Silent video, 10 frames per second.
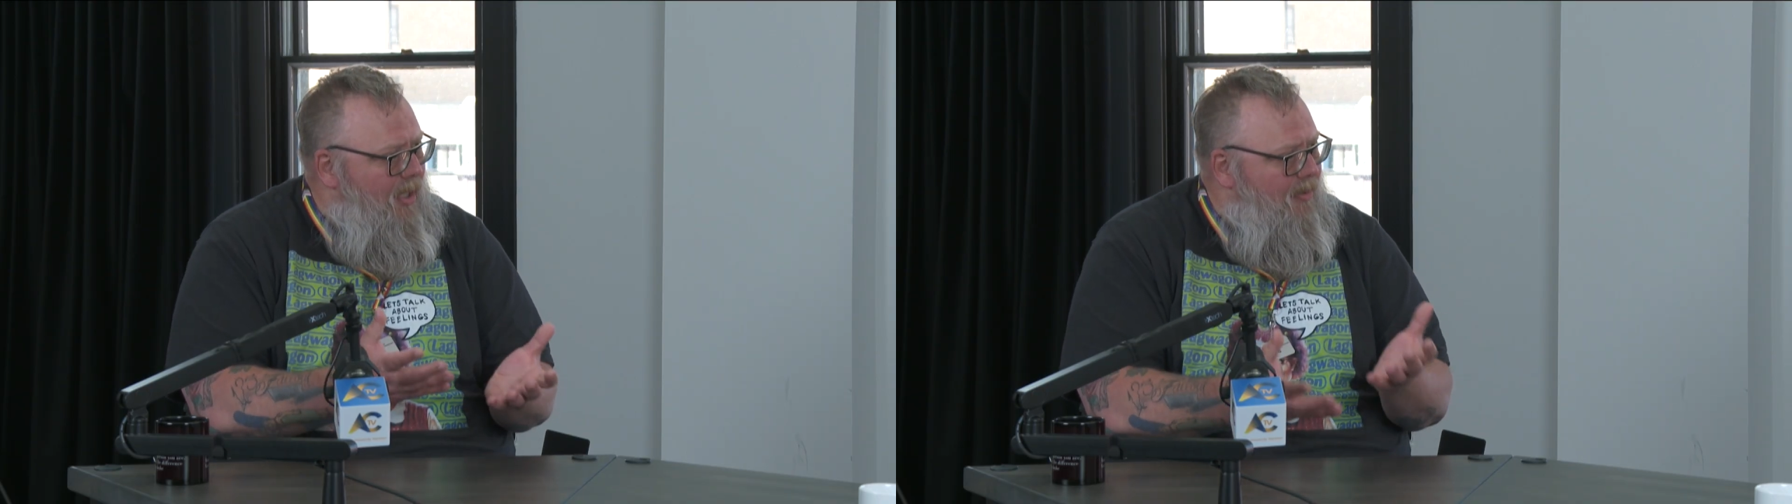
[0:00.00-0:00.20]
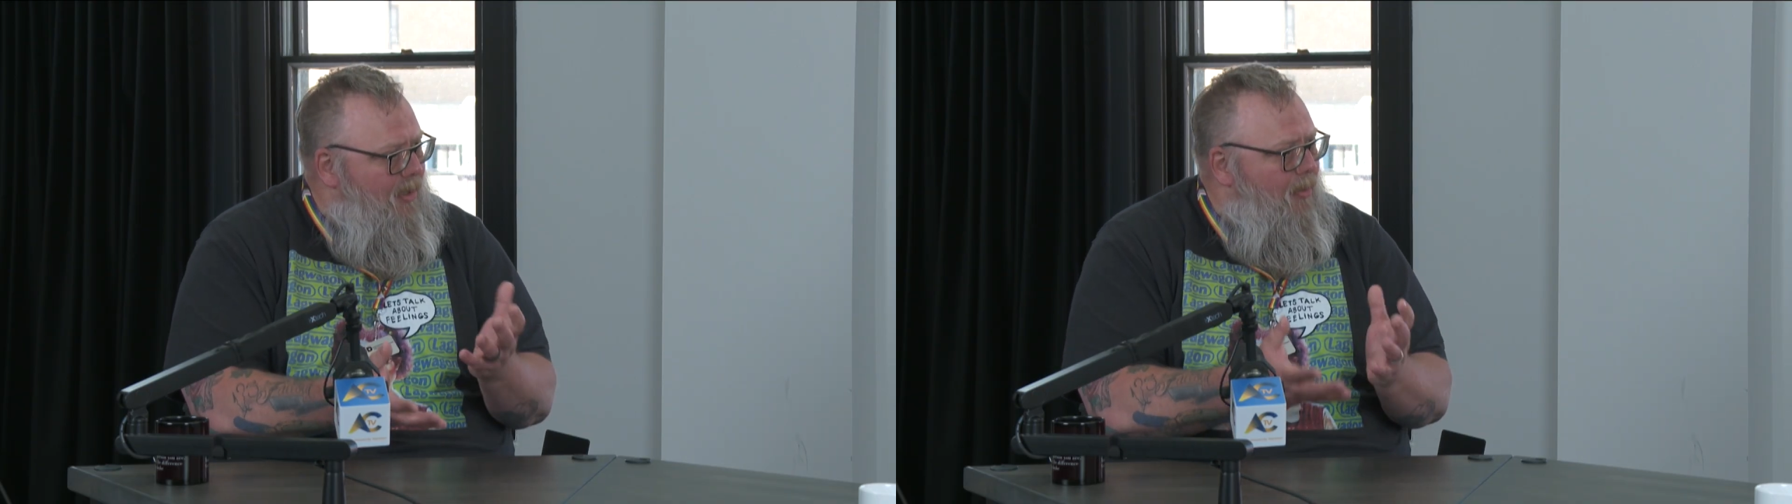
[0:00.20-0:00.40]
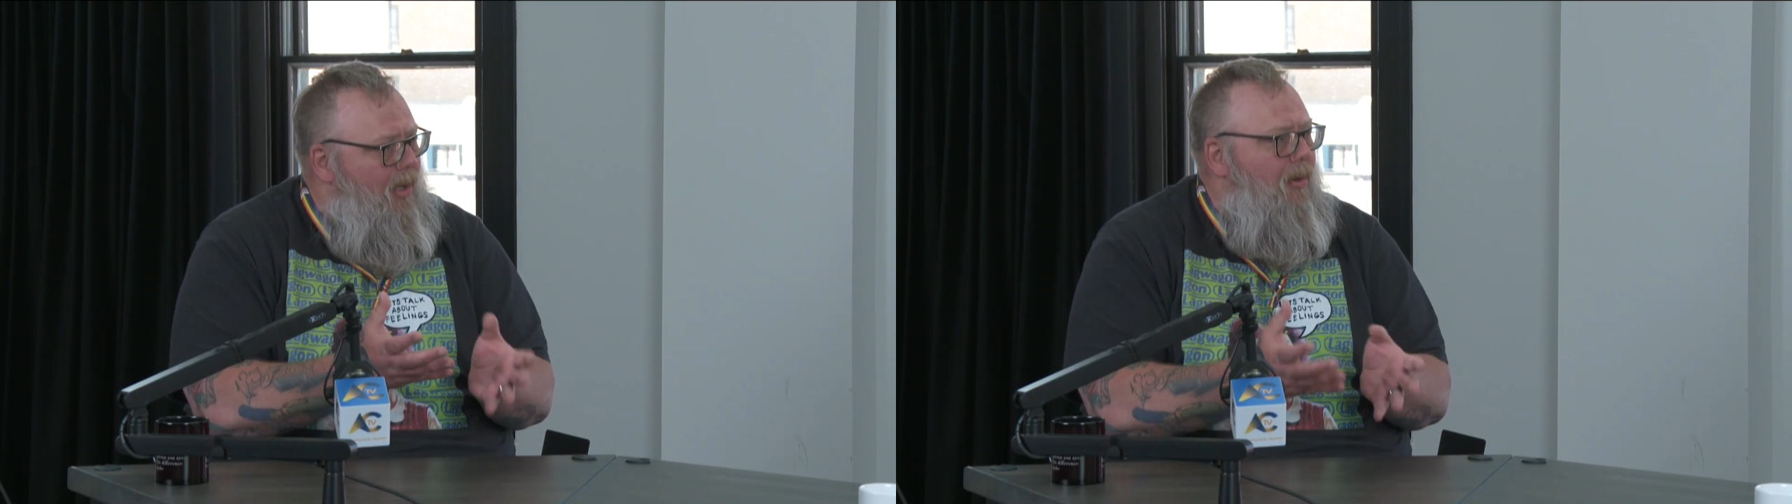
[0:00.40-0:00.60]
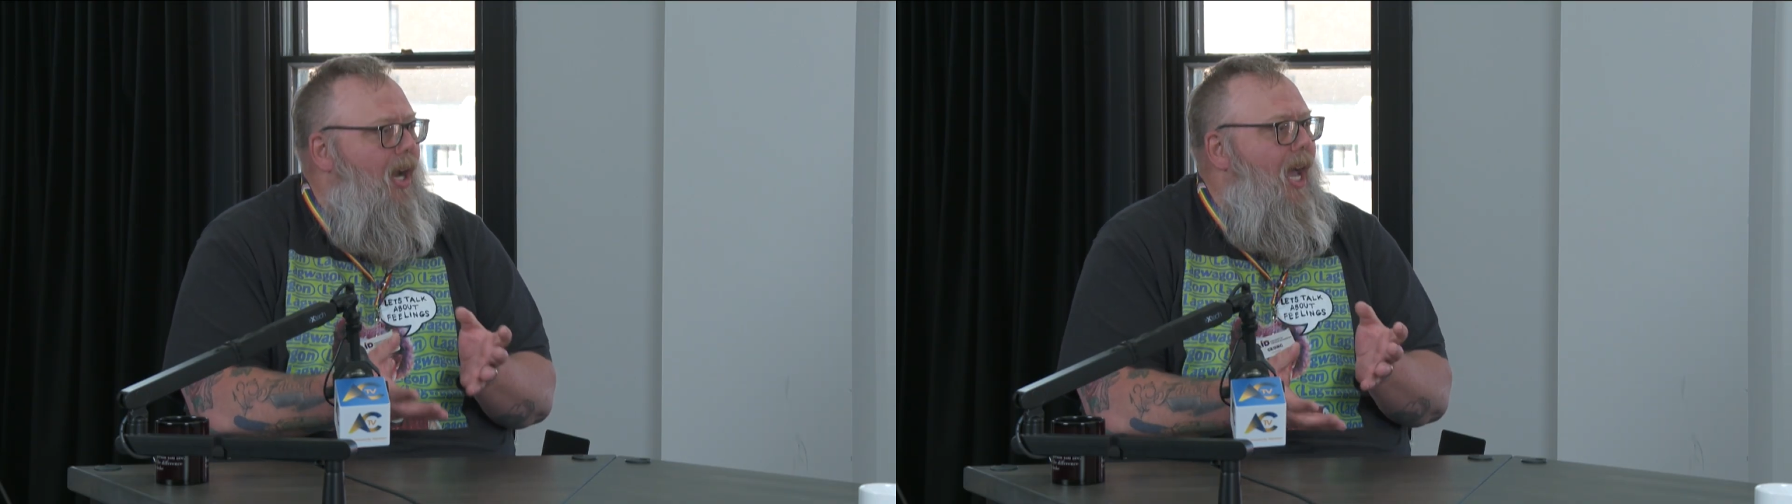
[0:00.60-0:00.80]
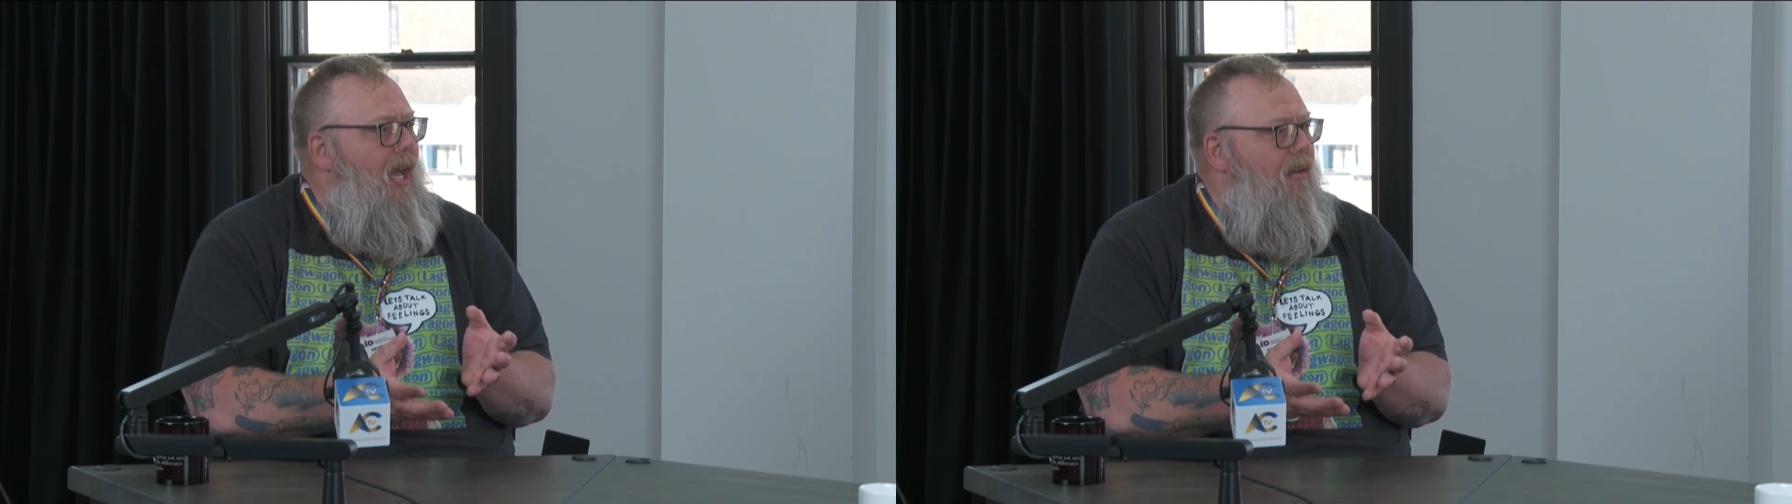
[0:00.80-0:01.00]
to see where we're
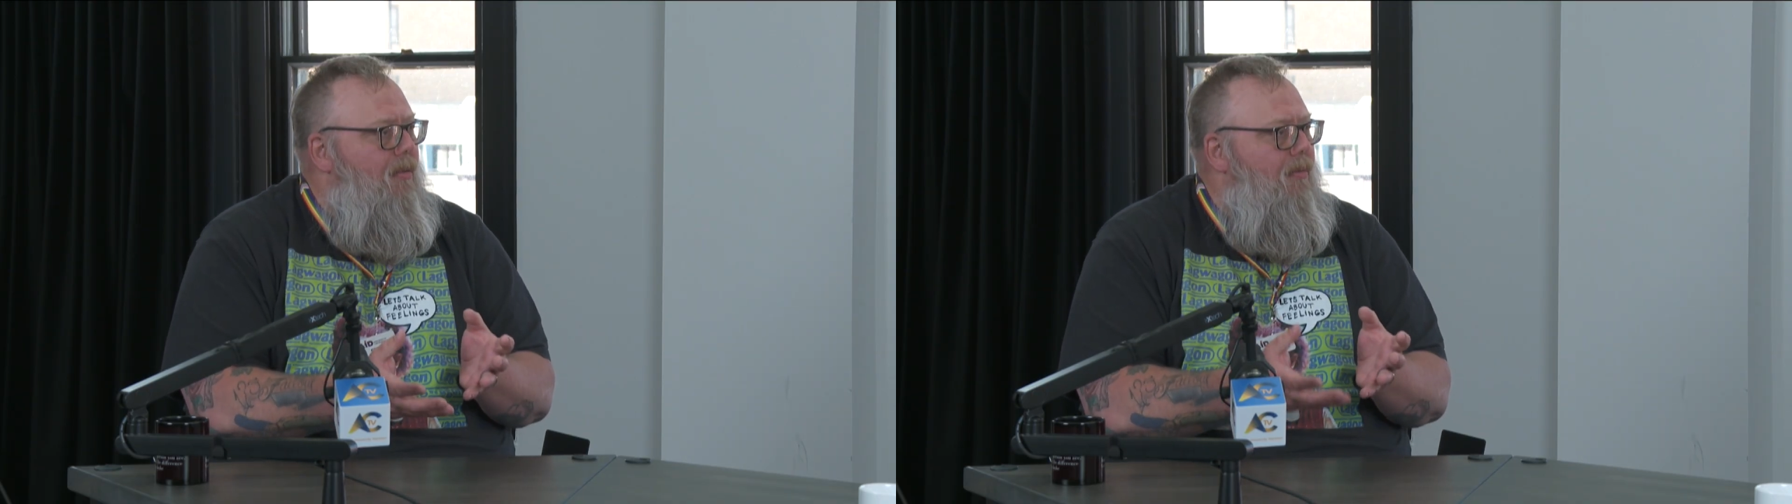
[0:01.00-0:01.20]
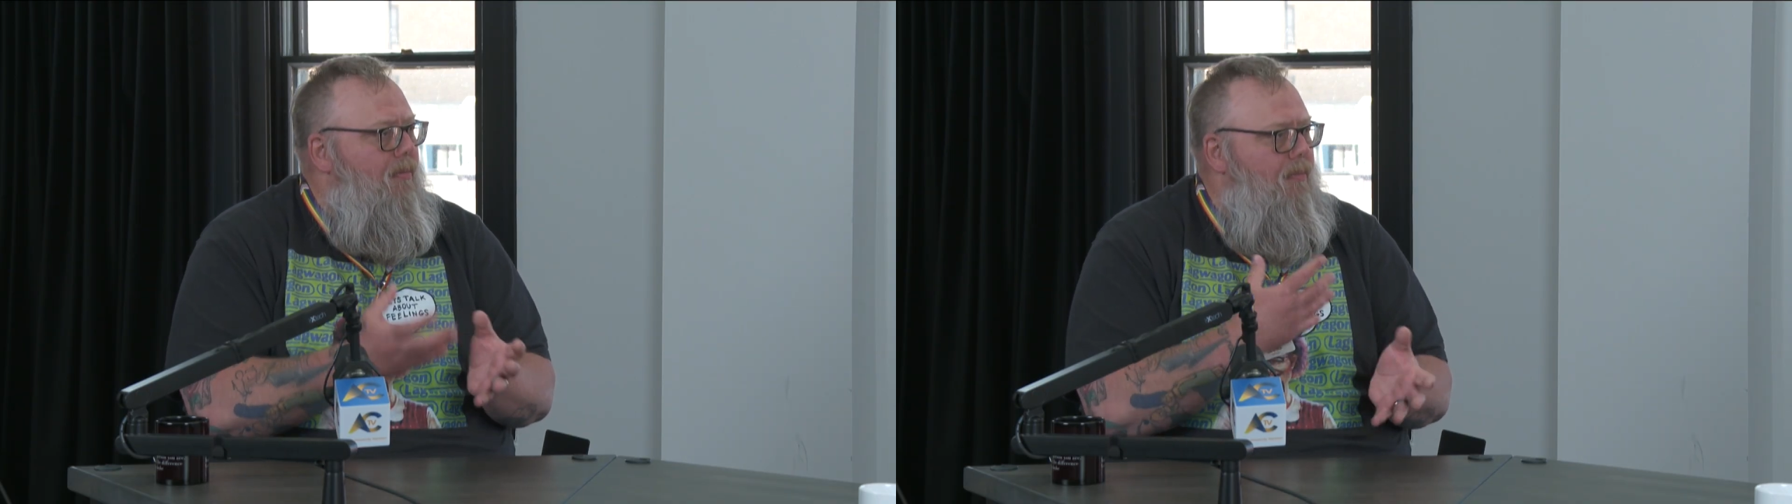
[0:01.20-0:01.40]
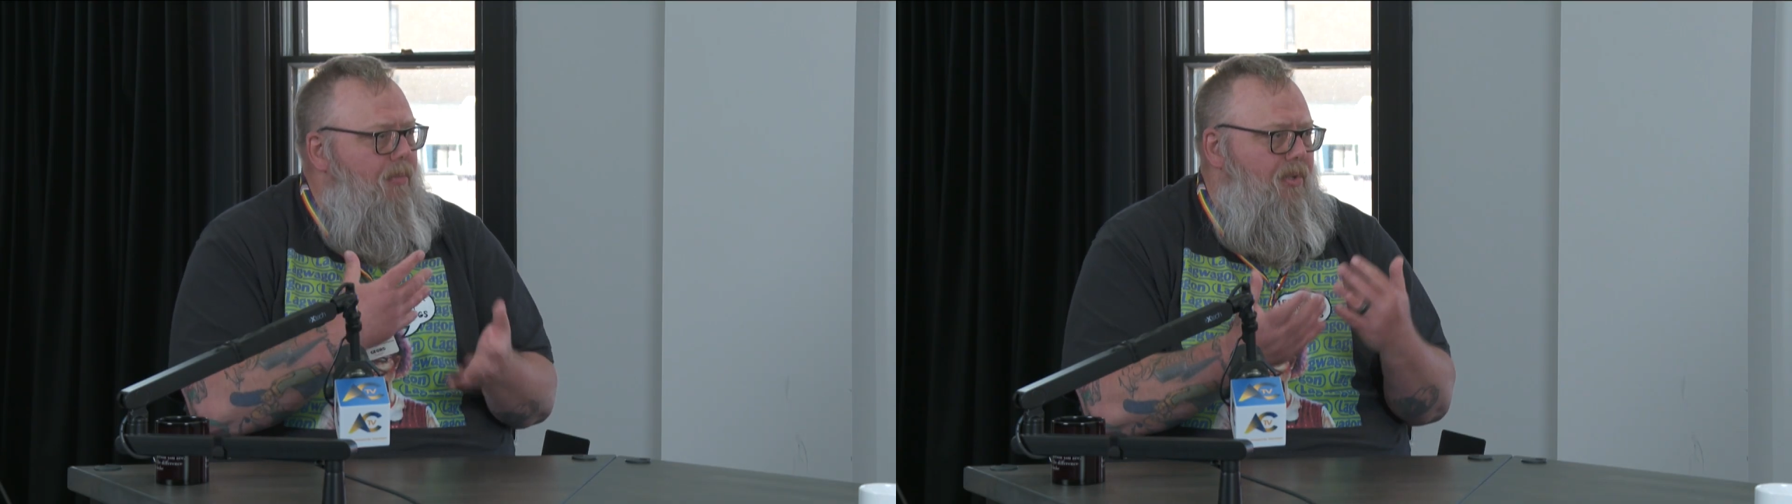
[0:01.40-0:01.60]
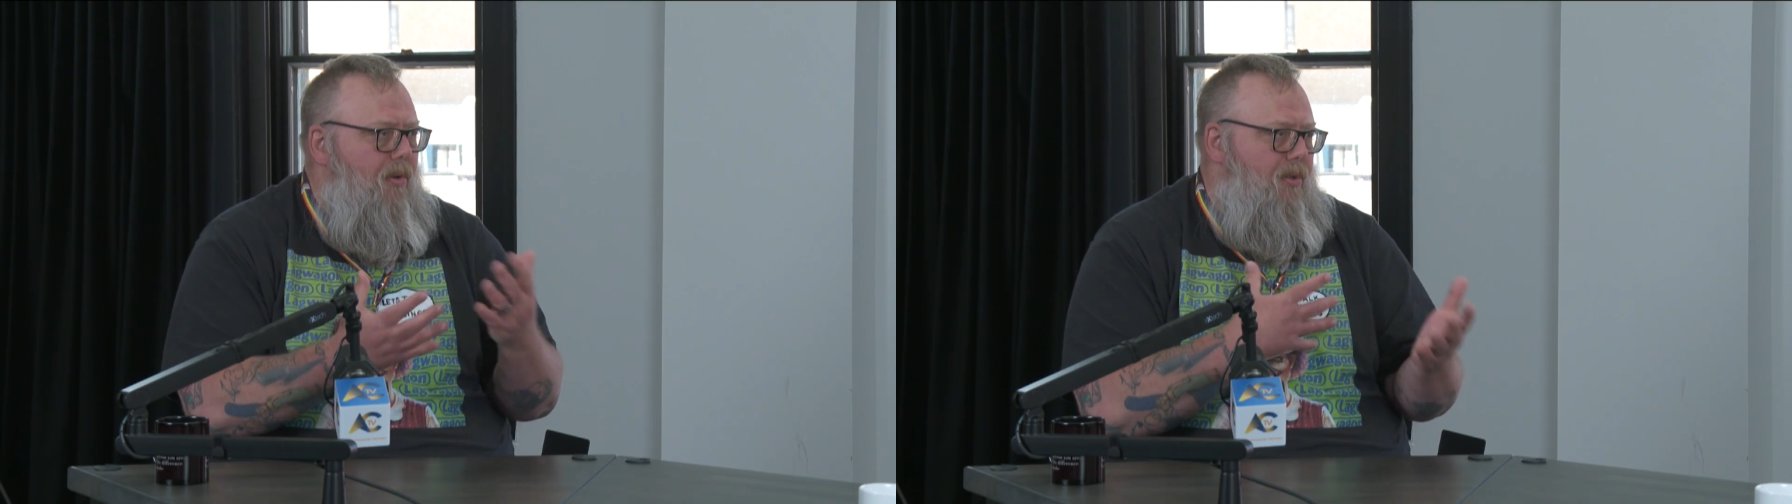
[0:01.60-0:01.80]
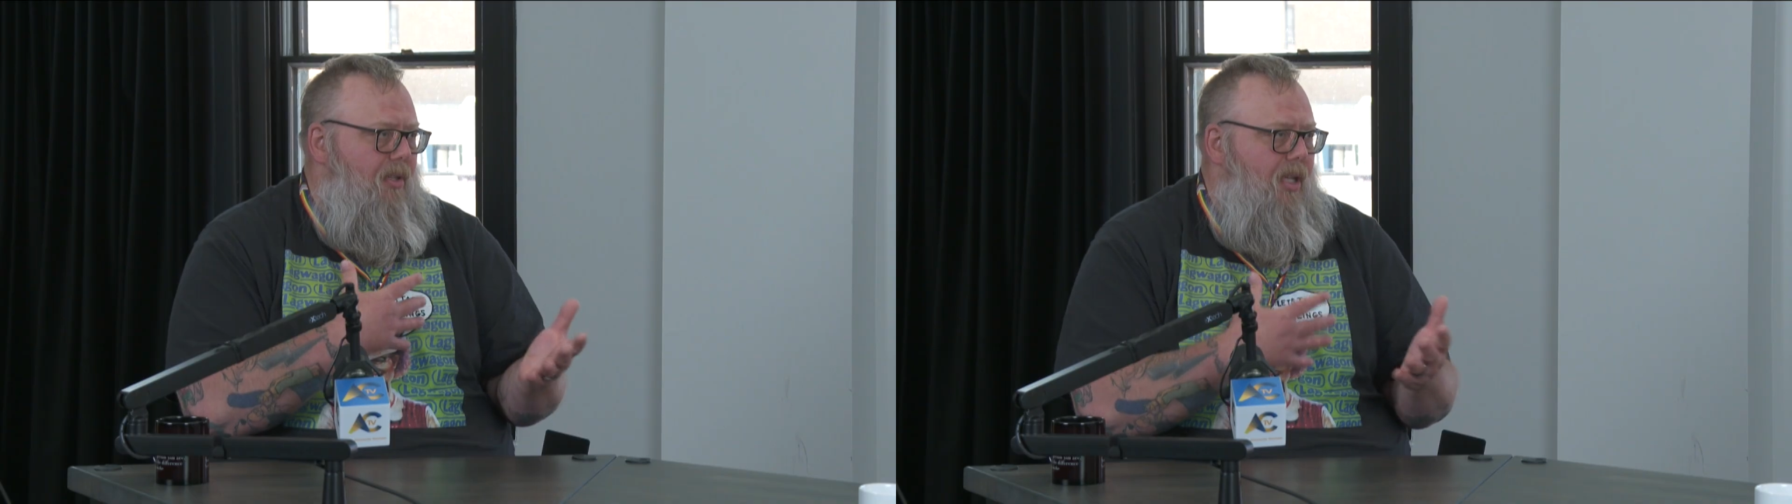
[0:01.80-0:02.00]
at
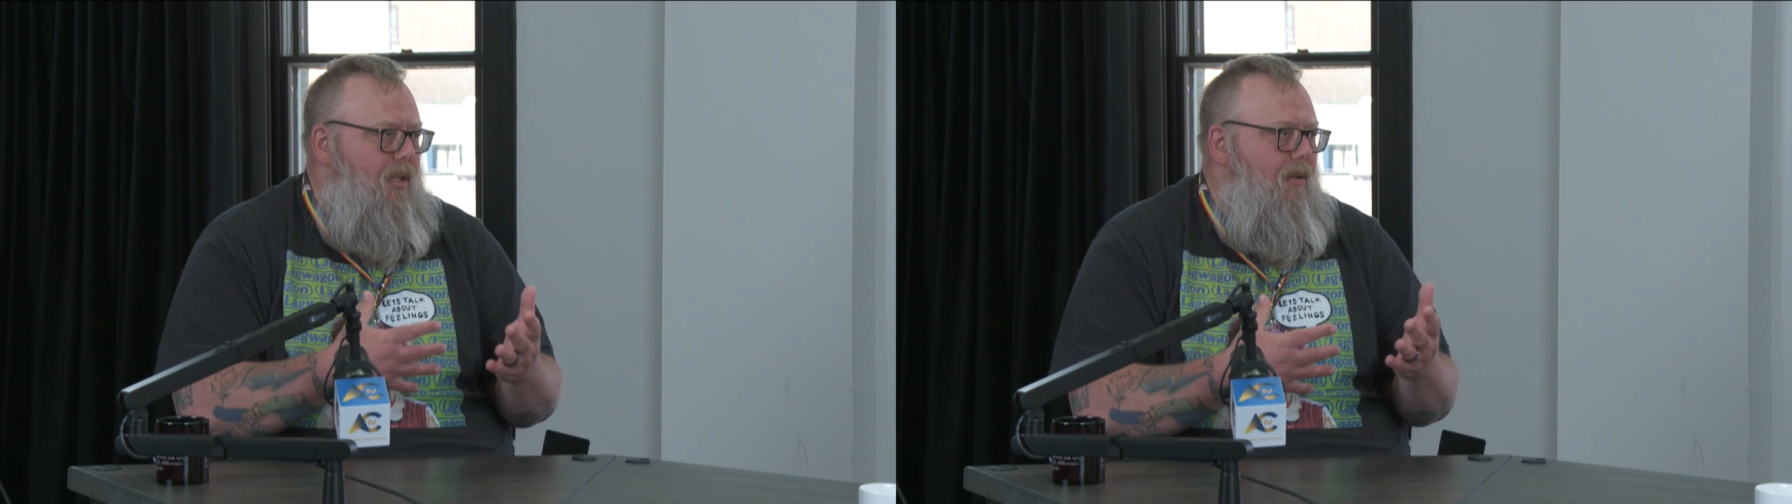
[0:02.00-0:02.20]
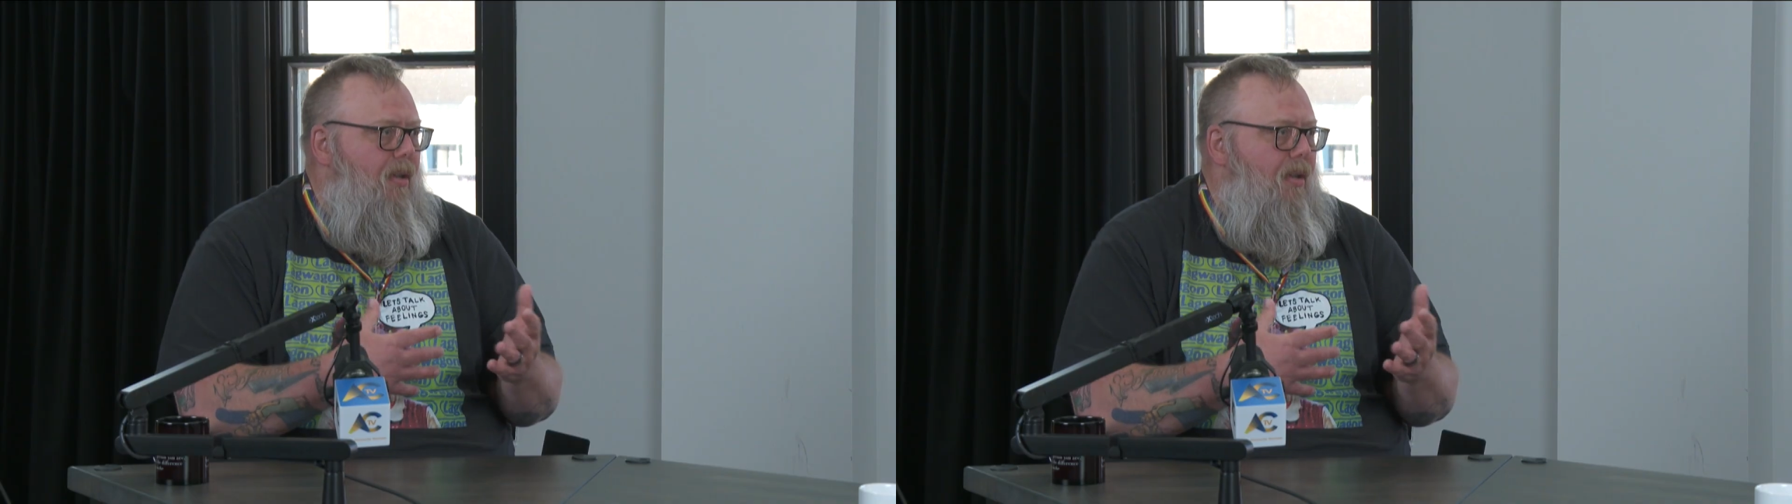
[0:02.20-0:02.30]
socially.